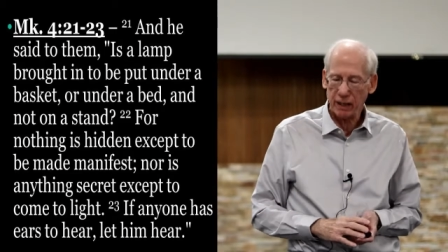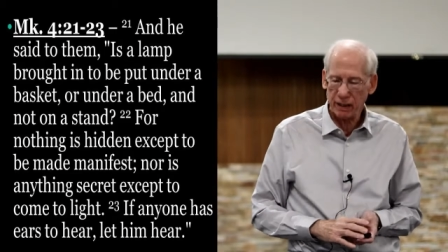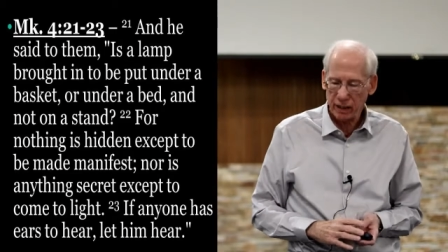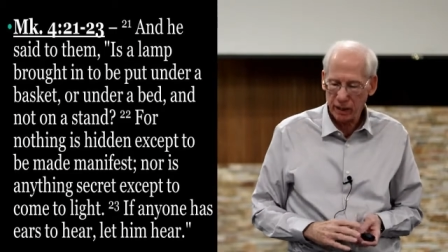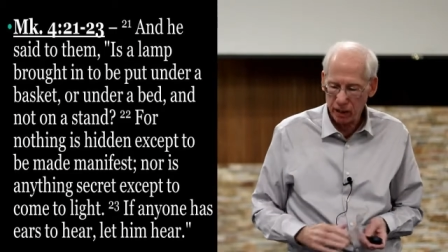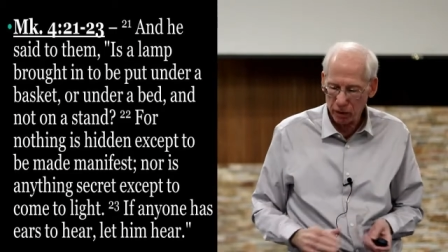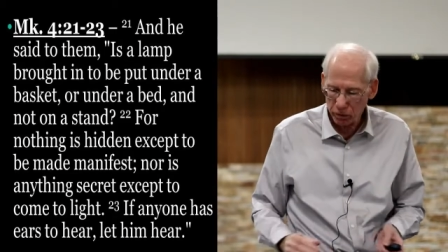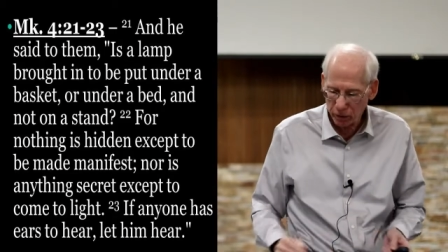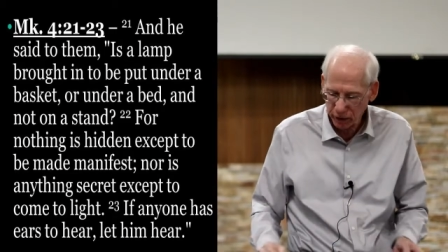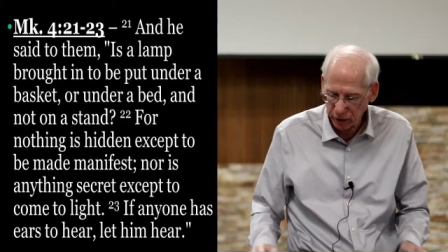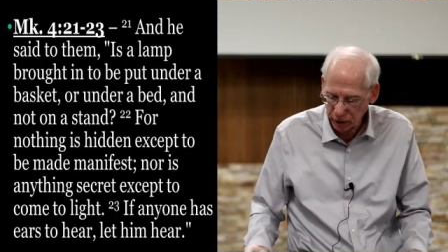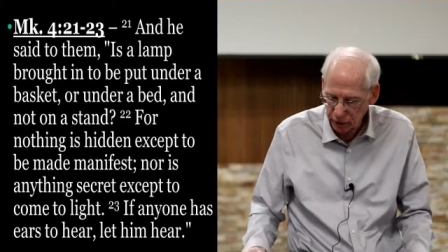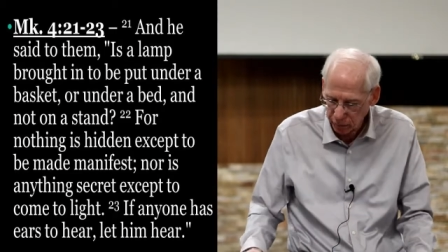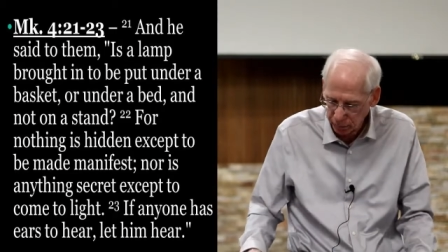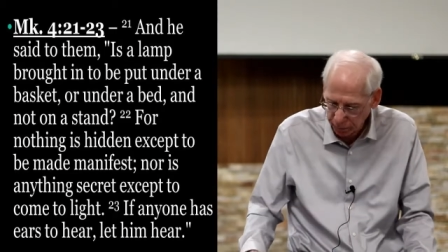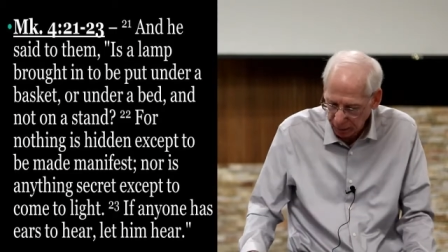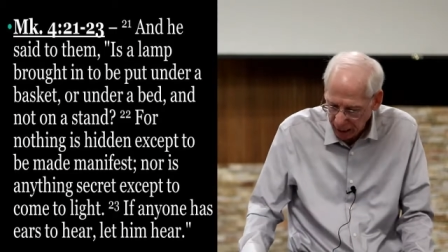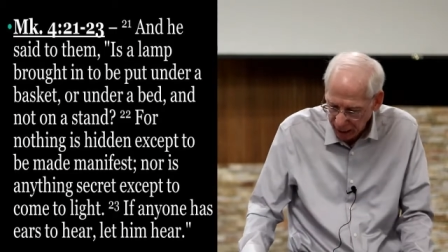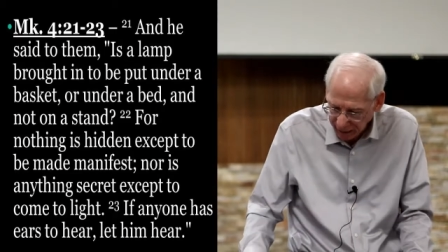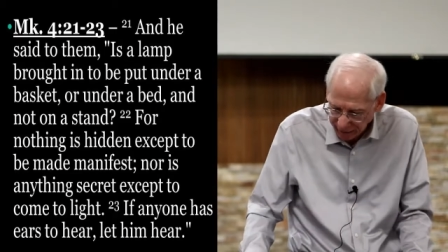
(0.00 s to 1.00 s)
that hearing
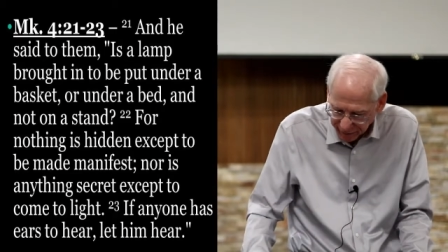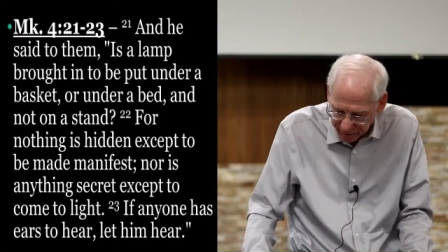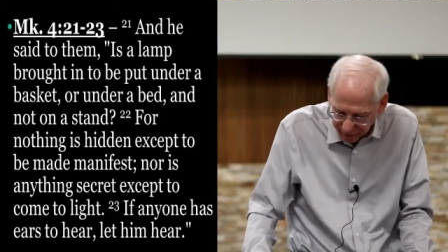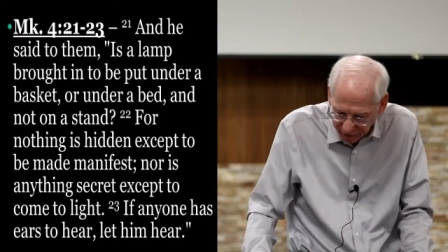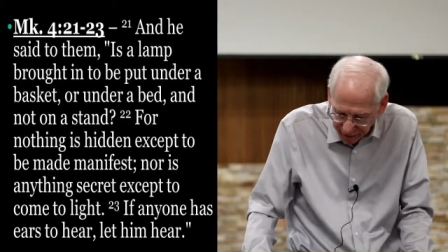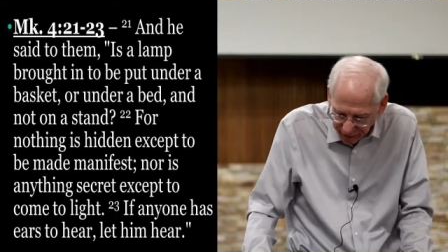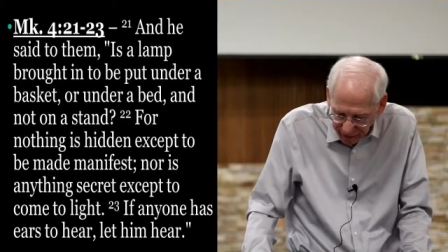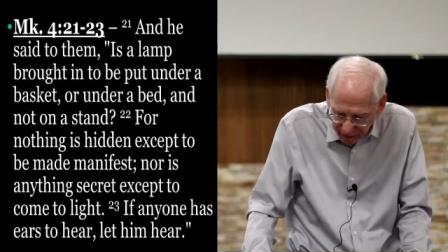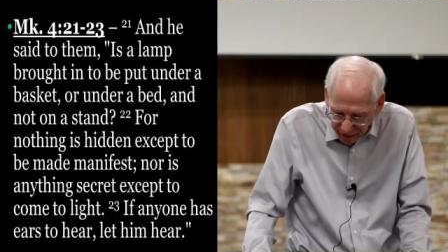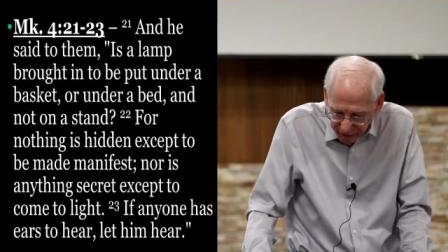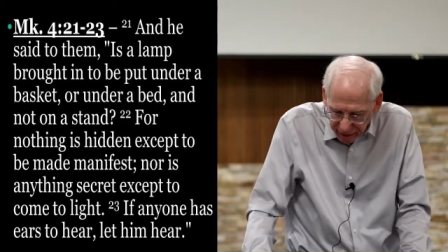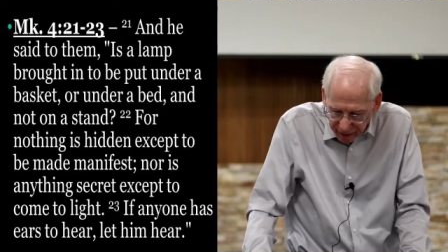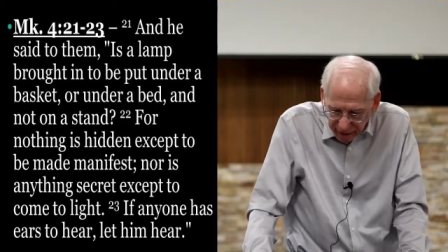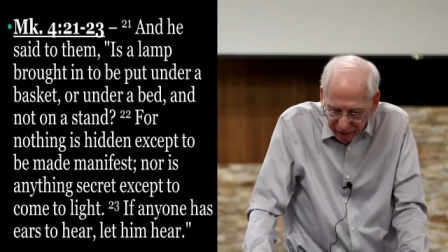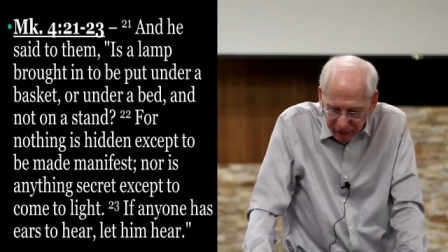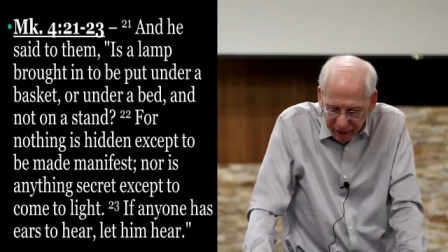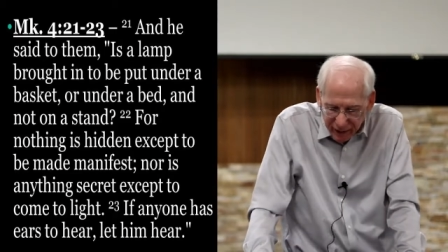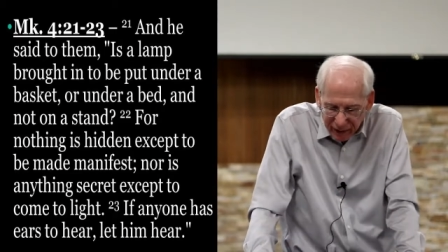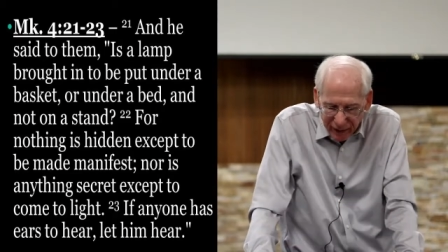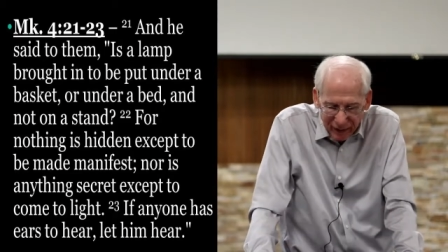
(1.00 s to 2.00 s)
capacity
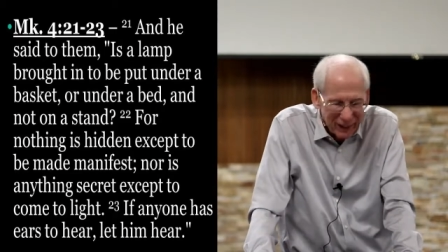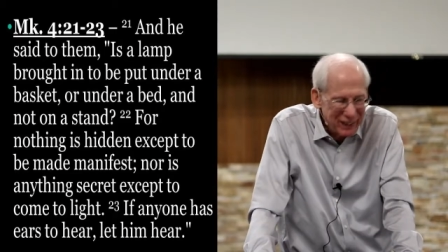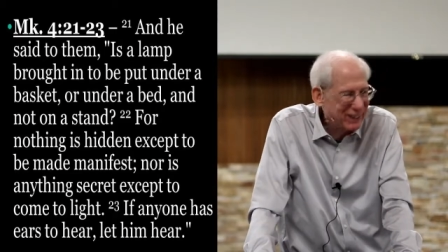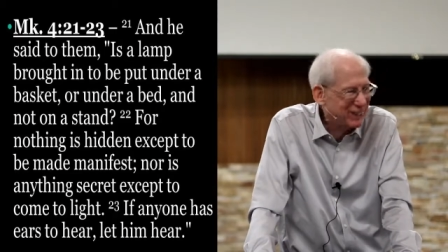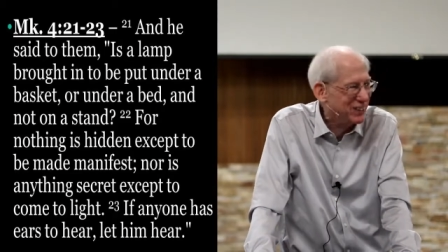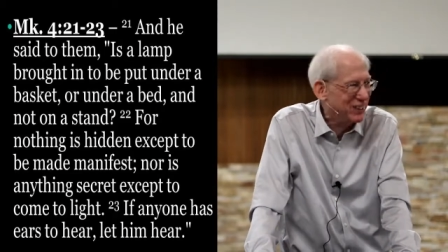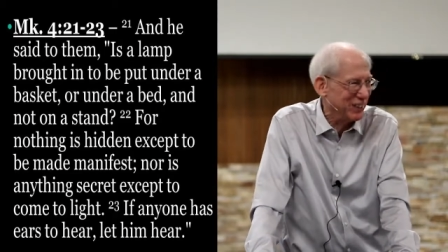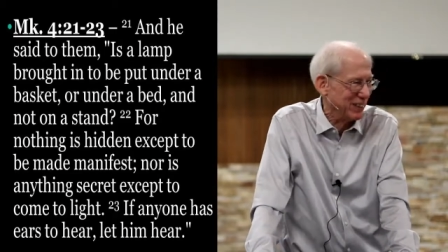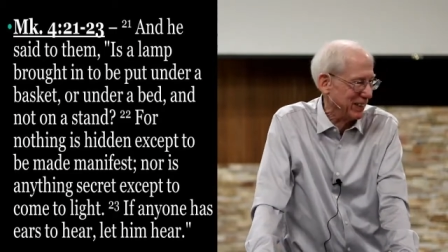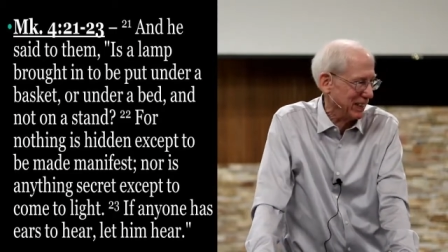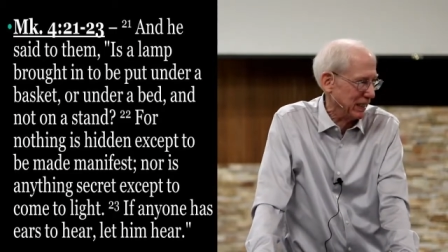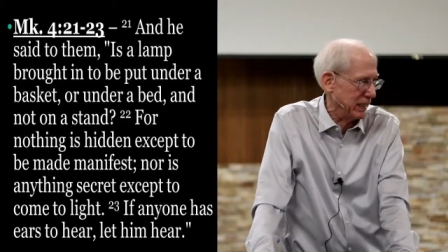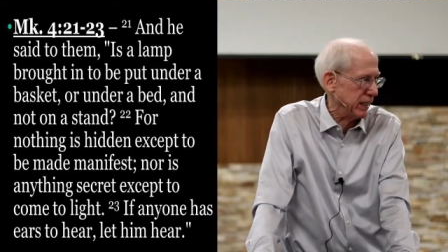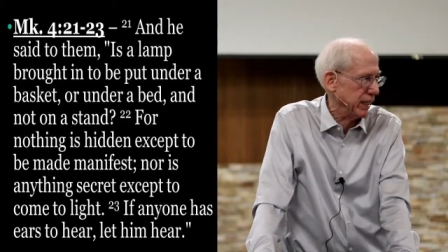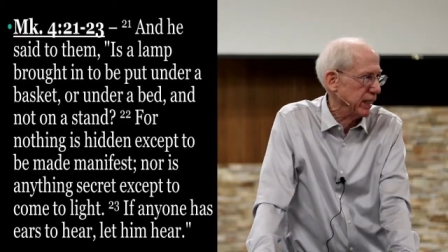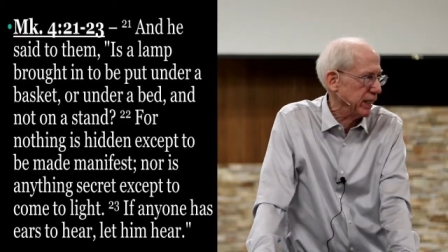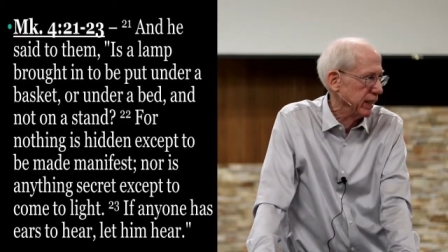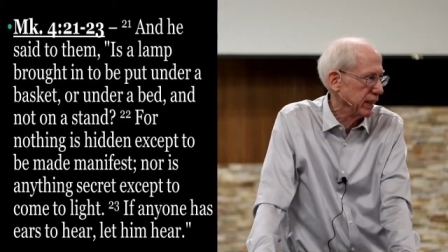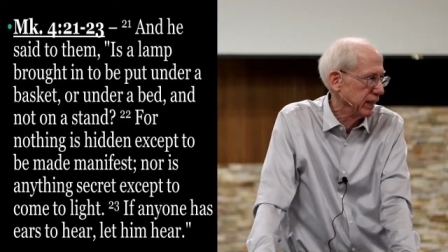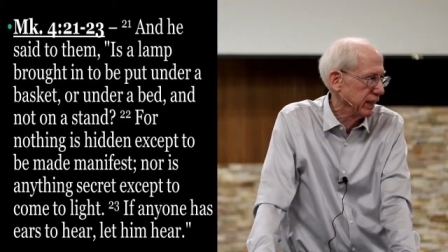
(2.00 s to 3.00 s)

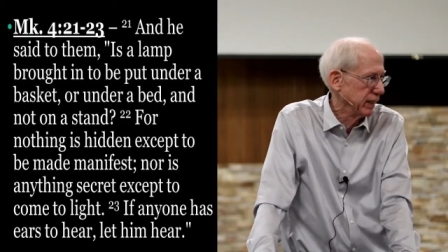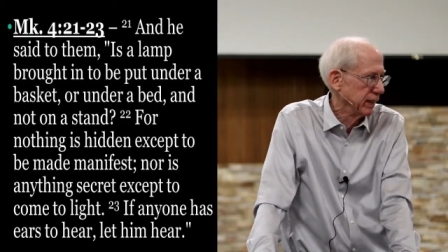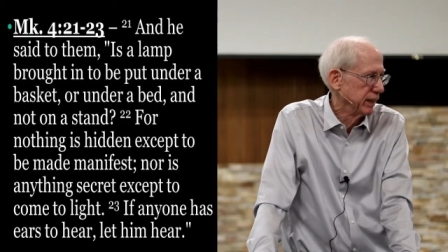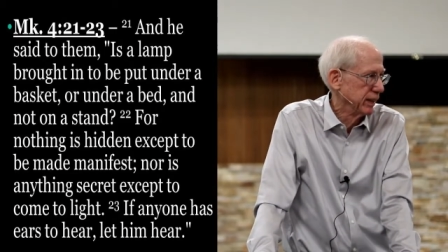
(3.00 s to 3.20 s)
diligently.